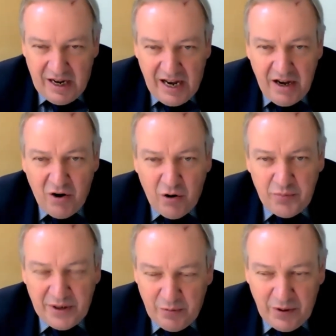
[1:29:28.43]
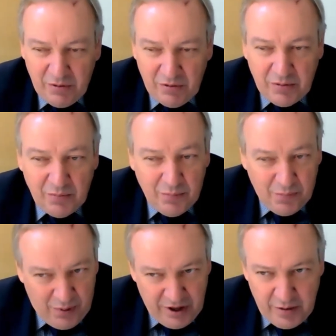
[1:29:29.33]
I hope that we could
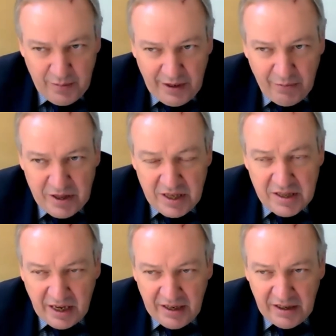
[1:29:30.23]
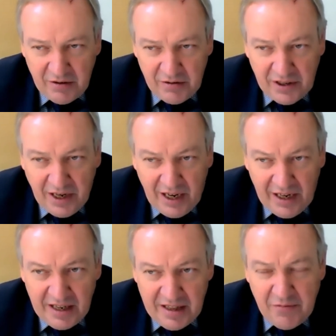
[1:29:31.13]
possibly, with this idea on the
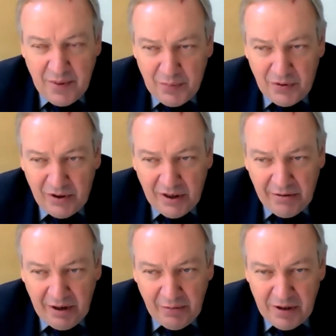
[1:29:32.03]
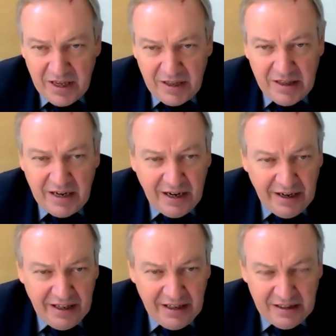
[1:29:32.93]
guidelines, if people agree with that
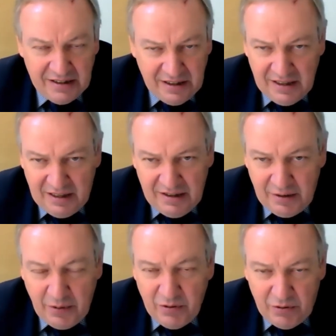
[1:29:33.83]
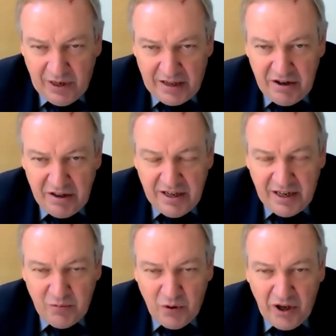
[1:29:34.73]
idea, that we could actually
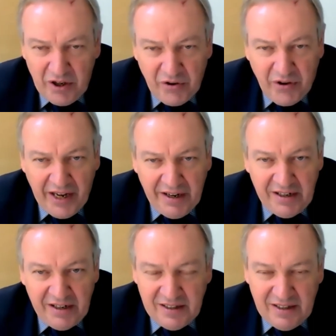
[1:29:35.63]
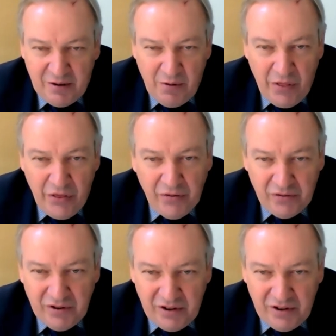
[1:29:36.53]
start working together with you.